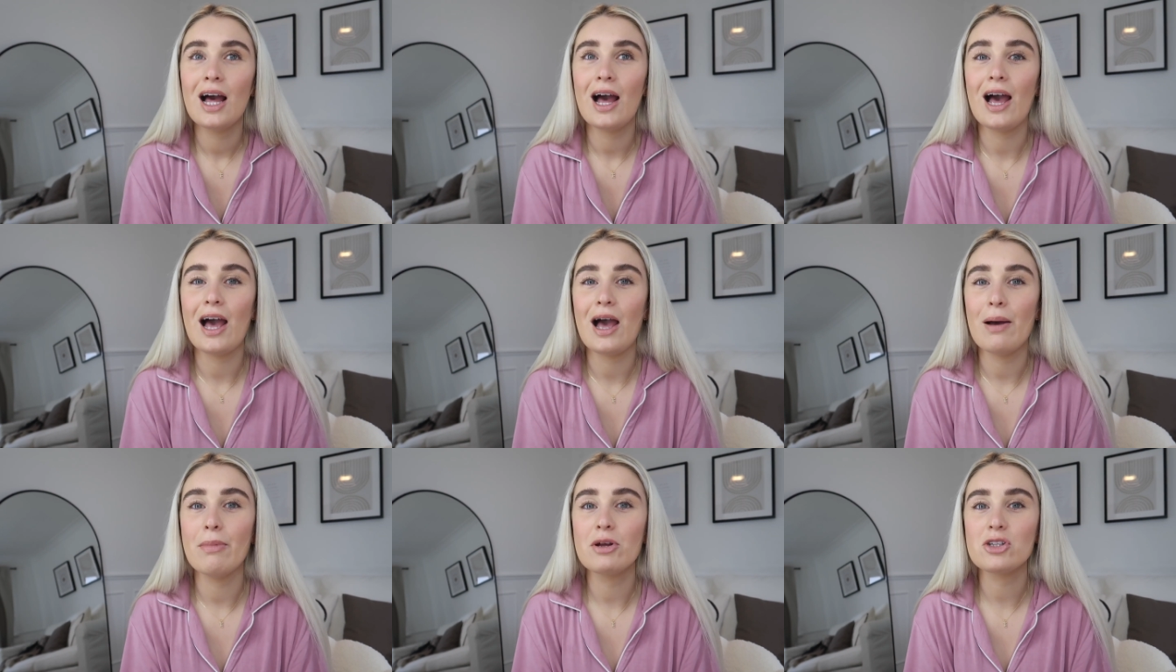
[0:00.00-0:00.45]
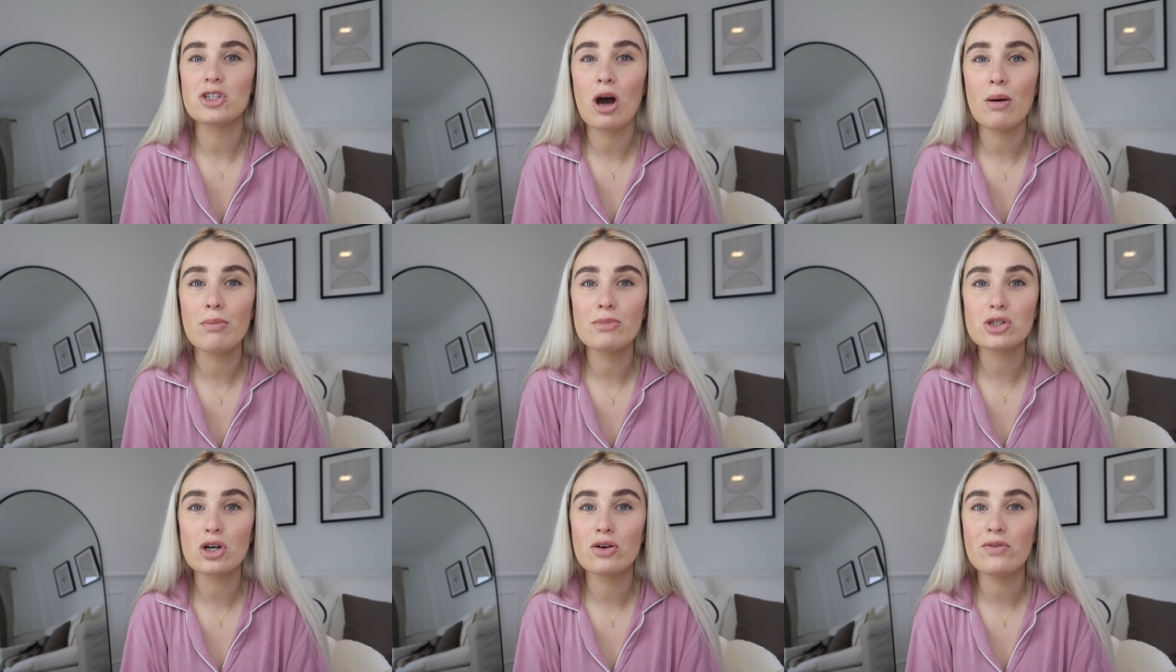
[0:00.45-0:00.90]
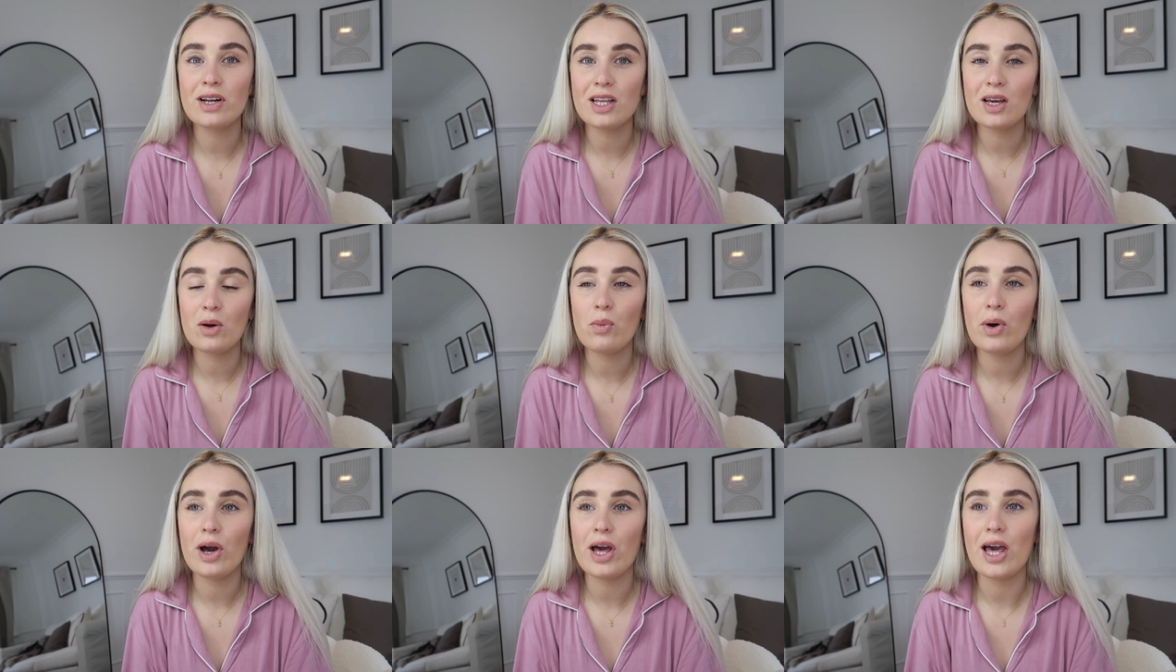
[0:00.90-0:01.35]
Um, Tom's currently
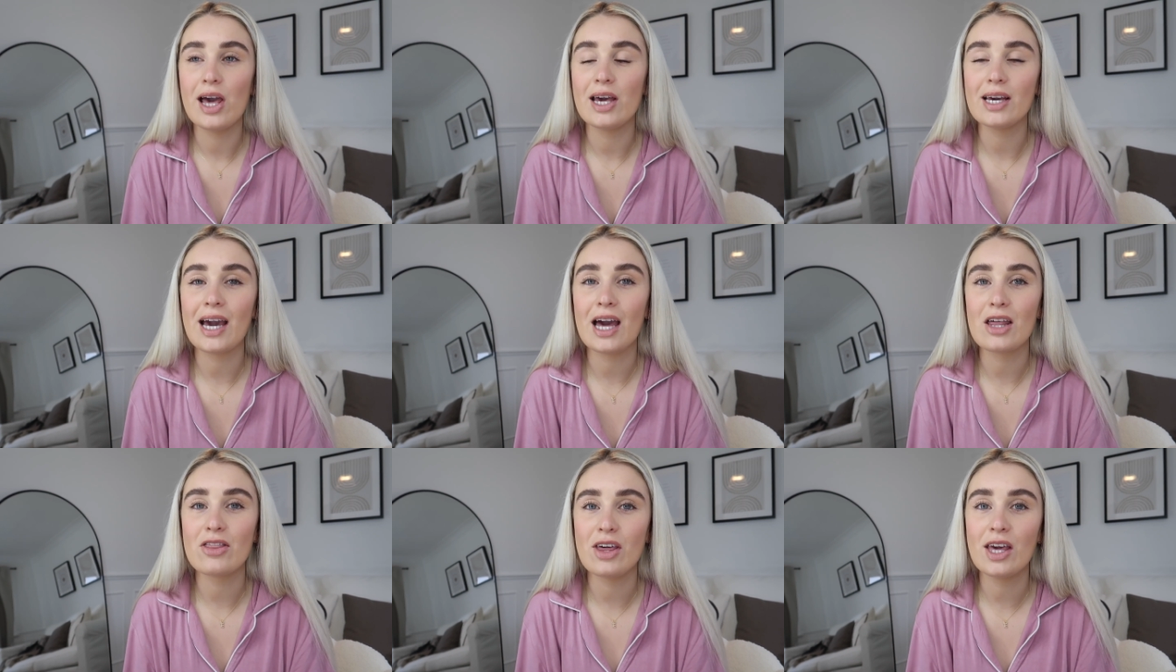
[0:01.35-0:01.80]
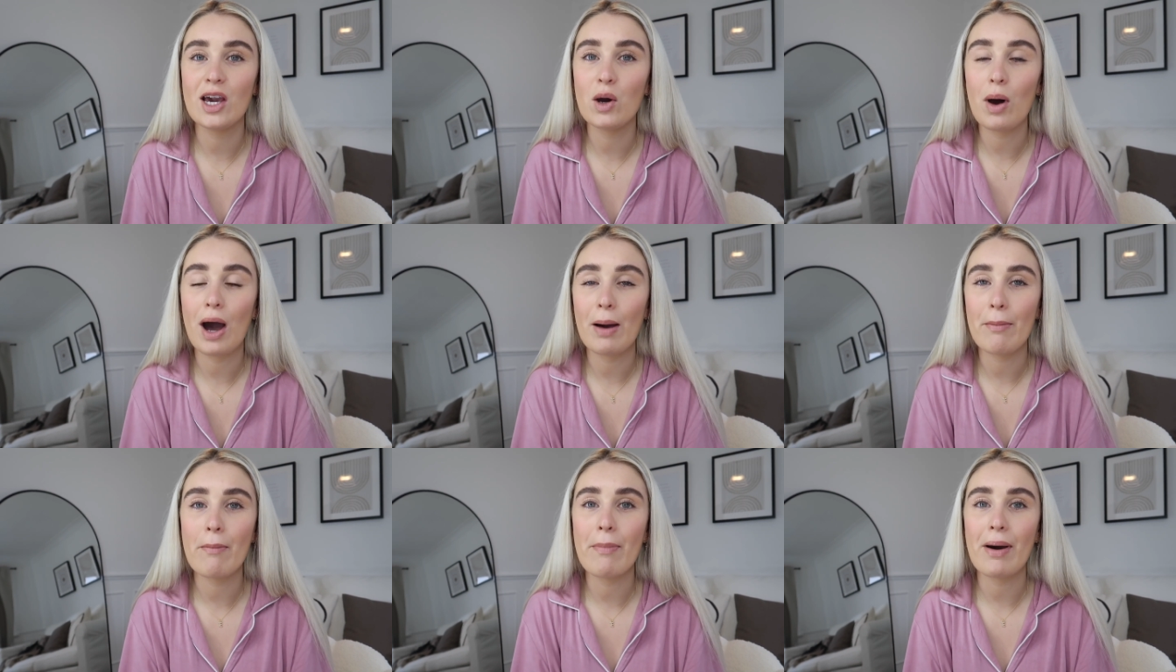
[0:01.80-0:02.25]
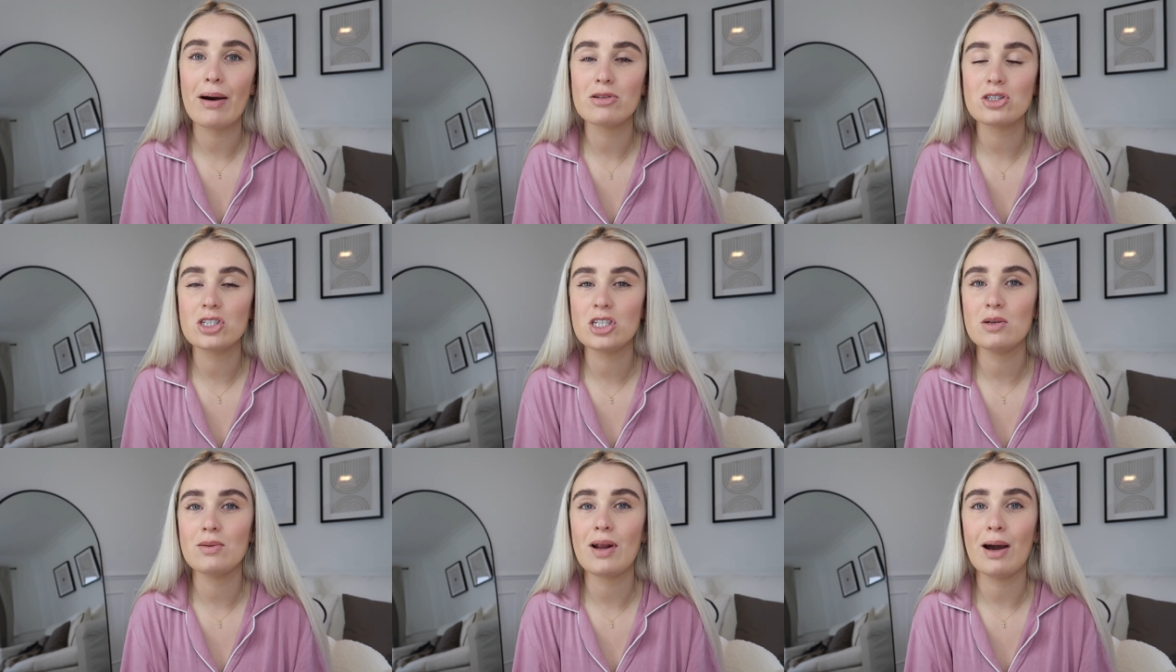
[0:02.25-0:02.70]
at work. I think what I'm about
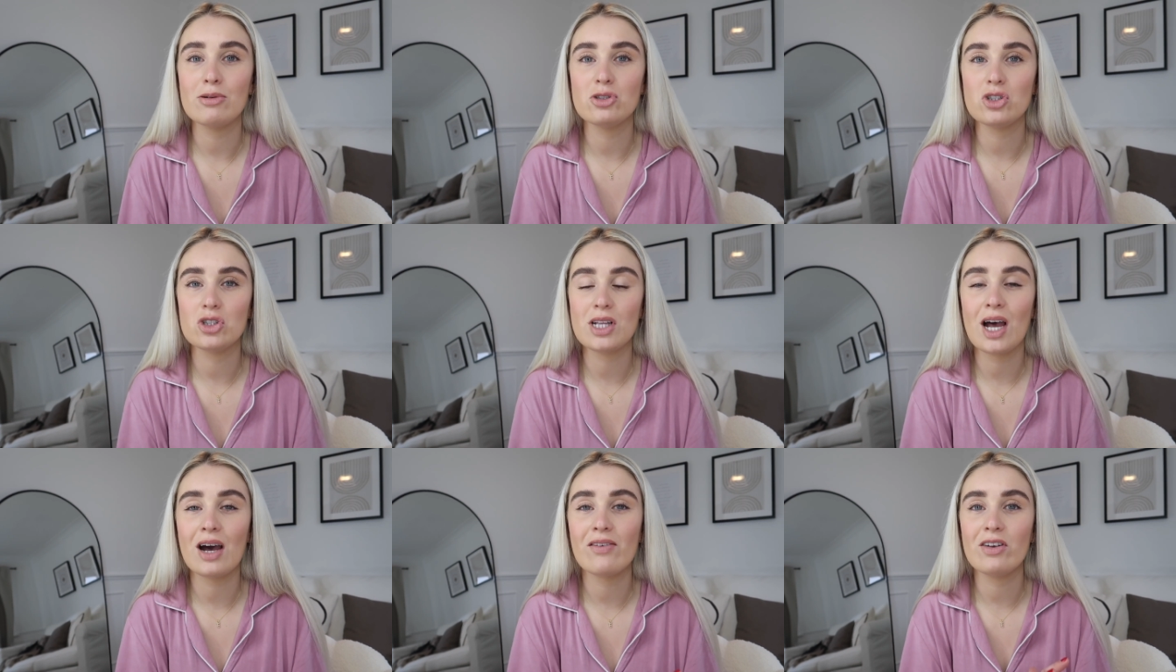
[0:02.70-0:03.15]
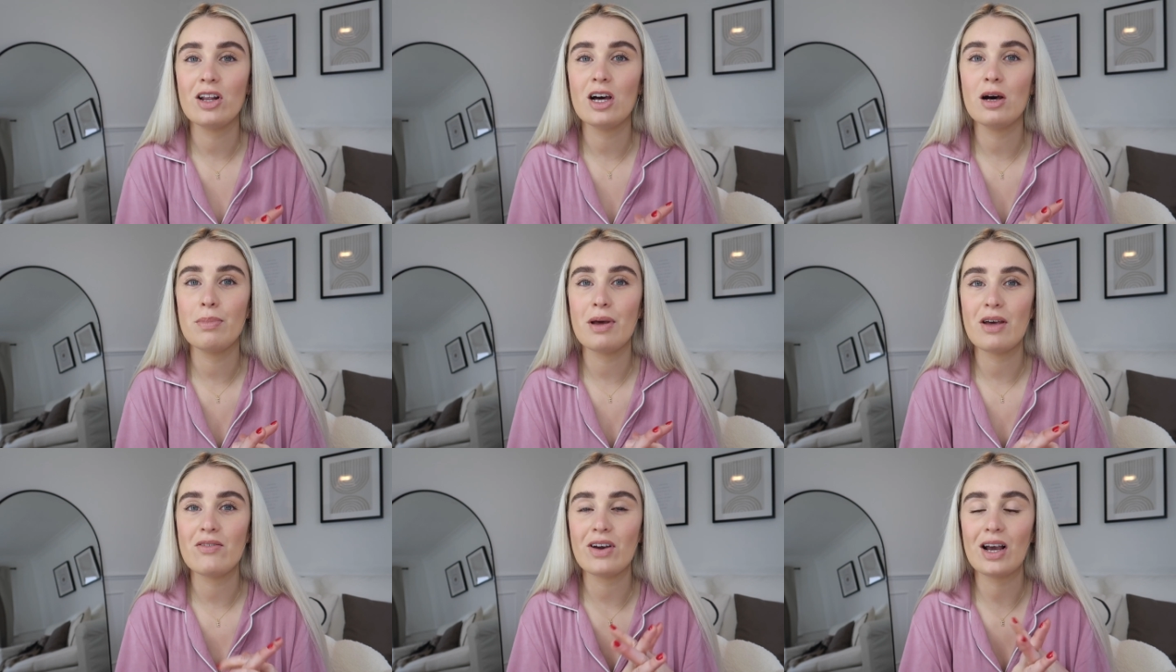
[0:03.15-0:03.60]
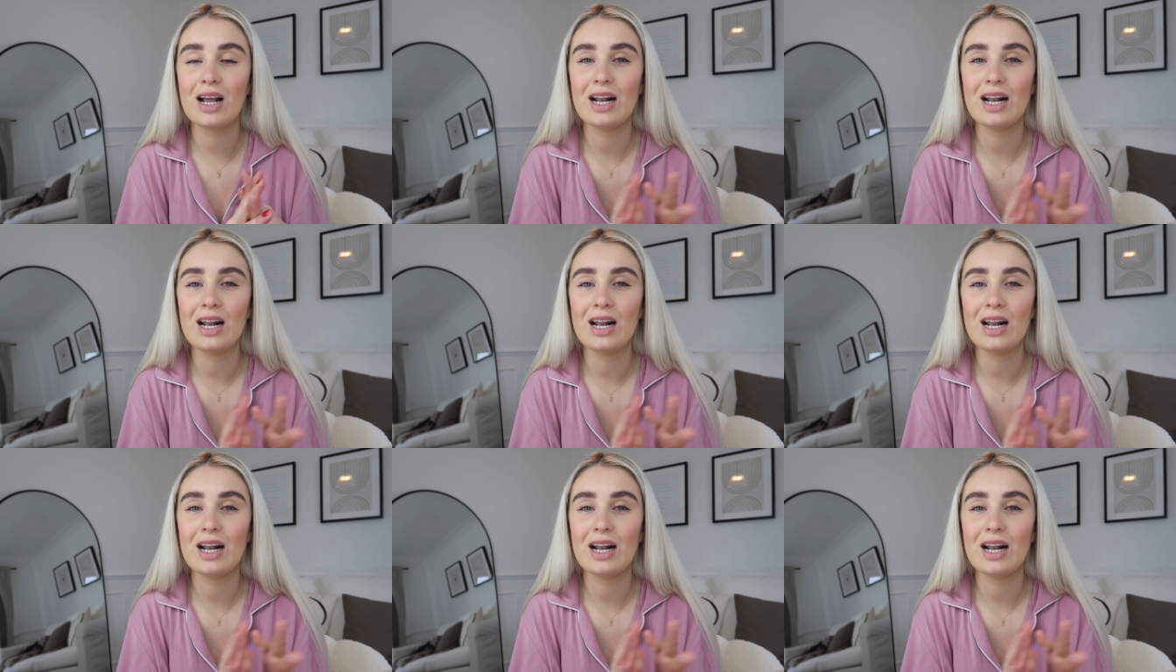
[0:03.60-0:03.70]
to do now is just have a little bit of a